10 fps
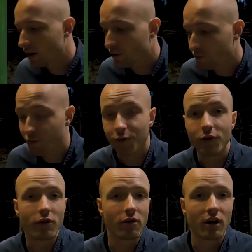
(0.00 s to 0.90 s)
If
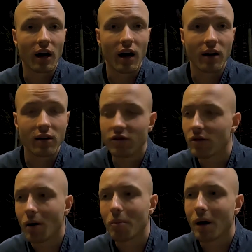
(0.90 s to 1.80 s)
you can. It's
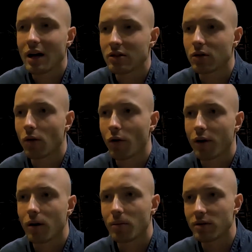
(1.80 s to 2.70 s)
not bad to go
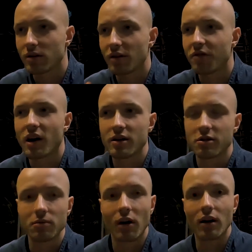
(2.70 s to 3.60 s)
there, but divide
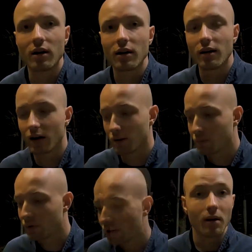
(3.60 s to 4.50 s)
your money and
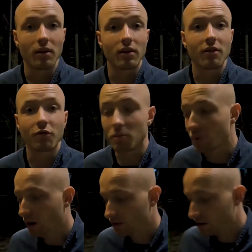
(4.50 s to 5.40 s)
put it in different
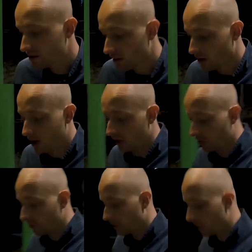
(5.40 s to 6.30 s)
pots. Okay,
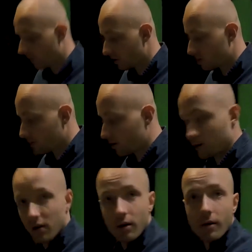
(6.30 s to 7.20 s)
so we're going to
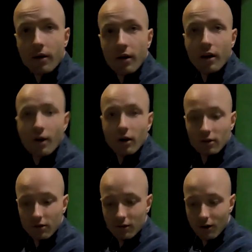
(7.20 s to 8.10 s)
the
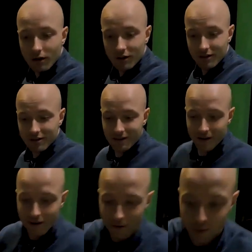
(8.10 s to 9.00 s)
to the hut. Yeah.